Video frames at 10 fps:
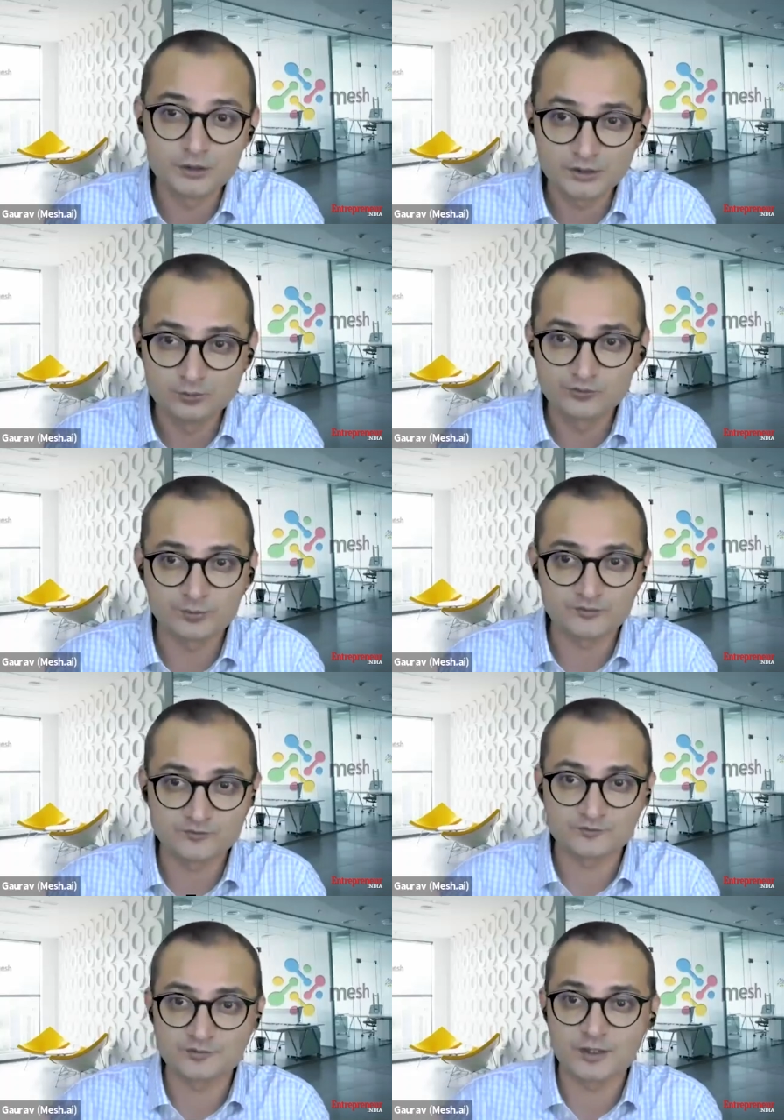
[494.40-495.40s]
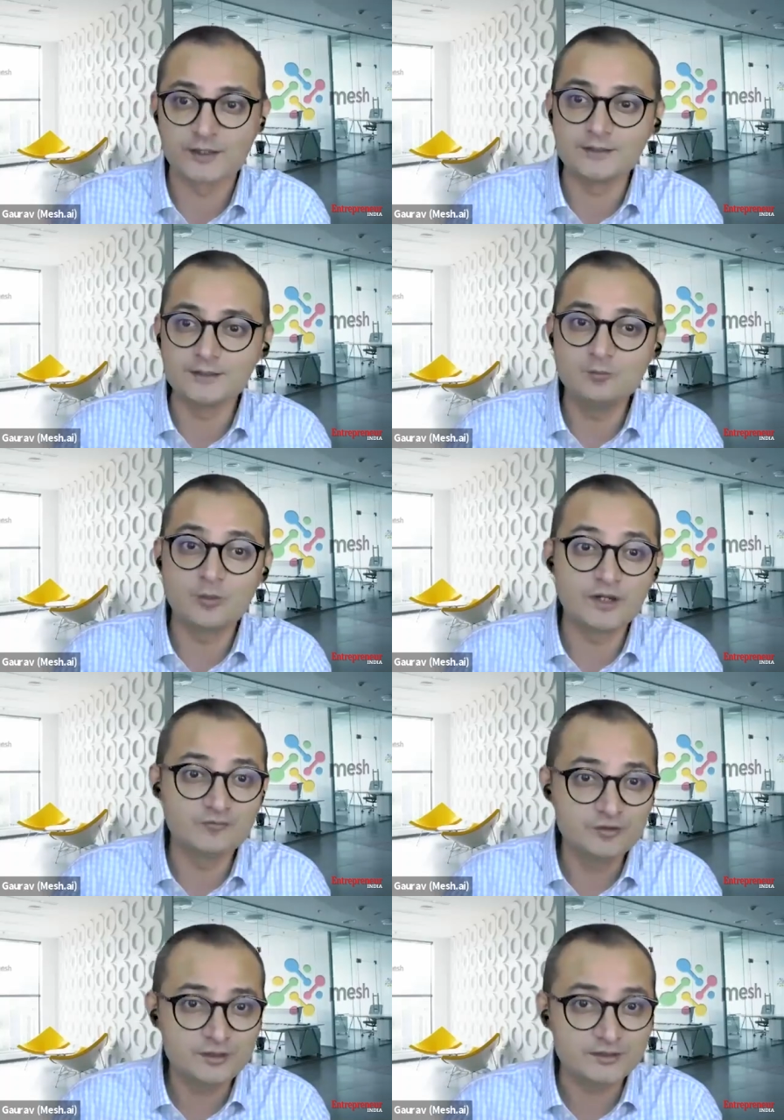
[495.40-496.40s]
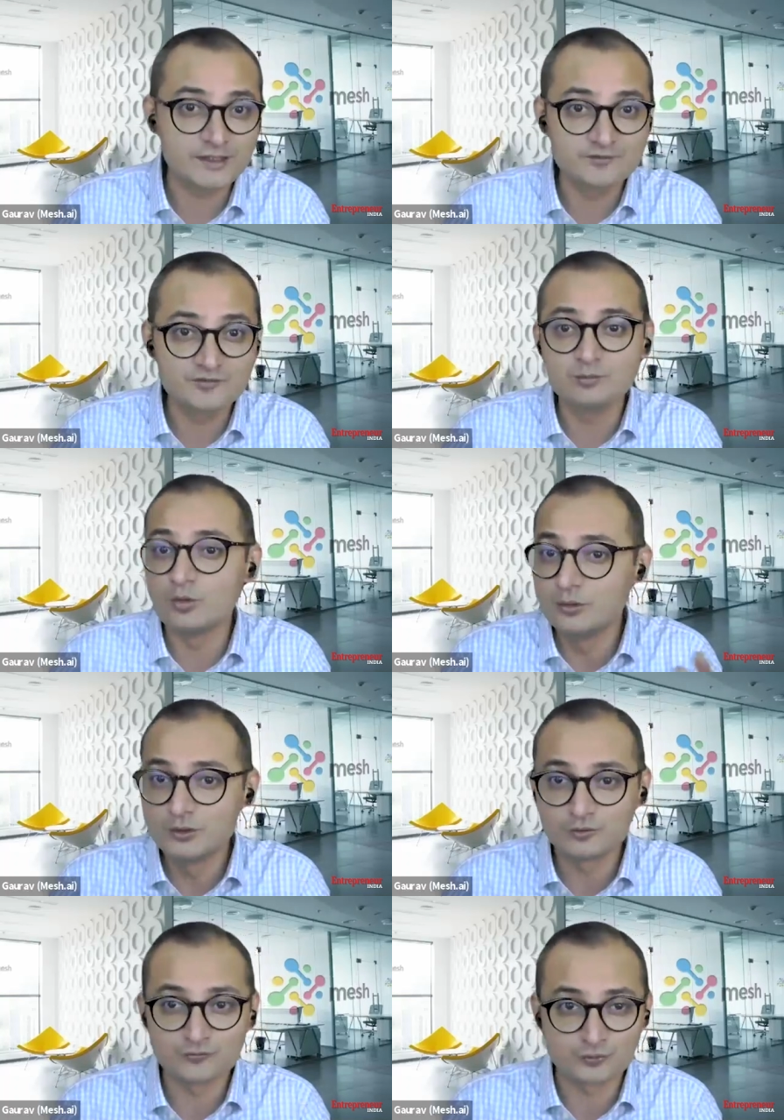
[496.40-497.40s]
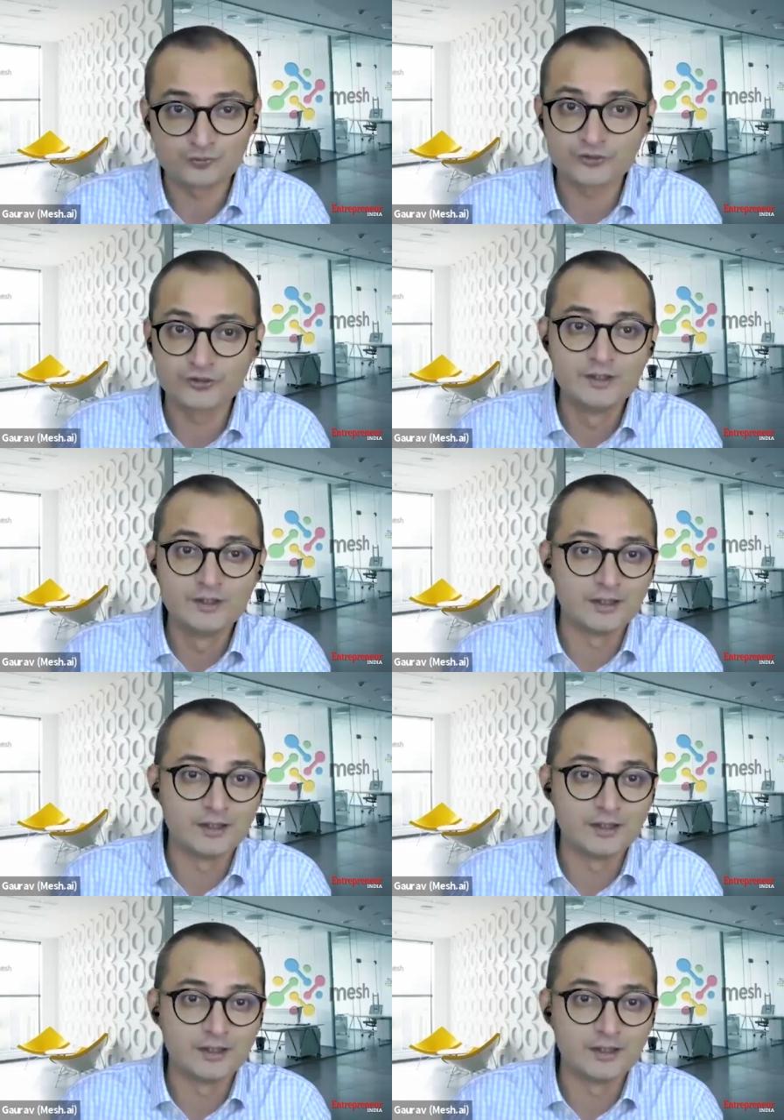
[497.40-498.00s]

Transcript: on a continuous basis, i.e., whenever there is a moment of truth.